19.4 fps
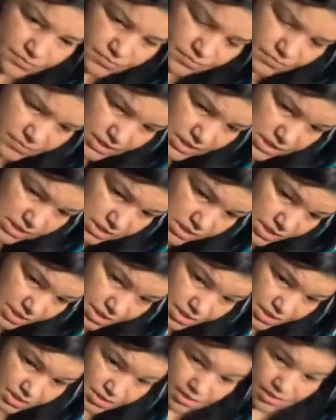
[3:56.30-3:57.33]
It's
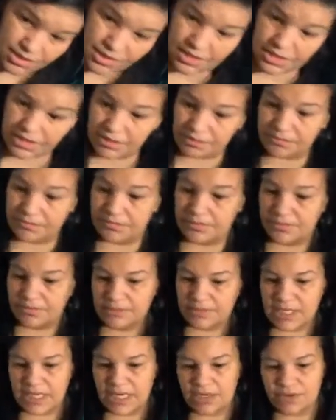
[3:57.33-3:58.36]
looking good.
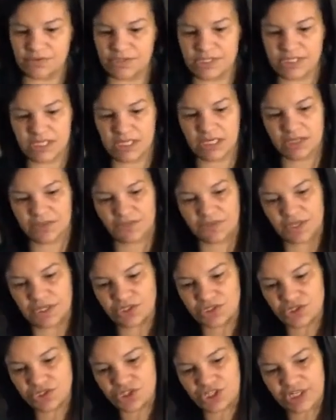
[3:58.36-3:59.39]
I don't see anything
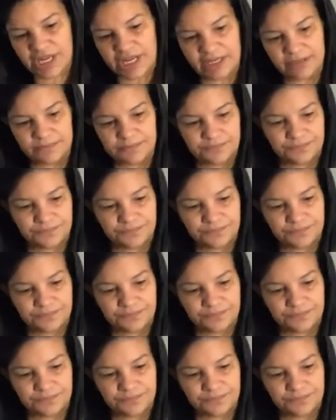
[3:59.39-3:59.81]
just yet.